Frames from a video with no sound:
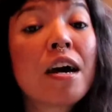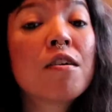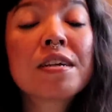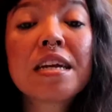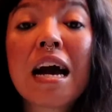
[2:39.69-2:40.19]
I
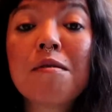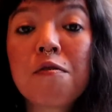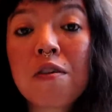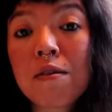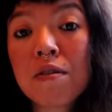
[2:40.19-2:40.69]
already have a
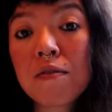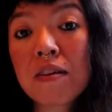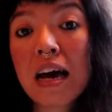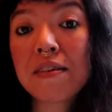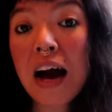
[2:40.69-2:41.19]
Flower of
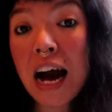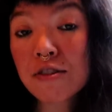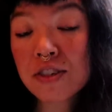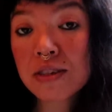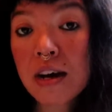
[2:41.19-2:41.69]
Llife
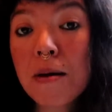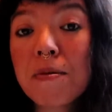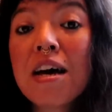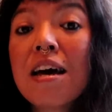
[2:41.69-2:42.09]
halter top.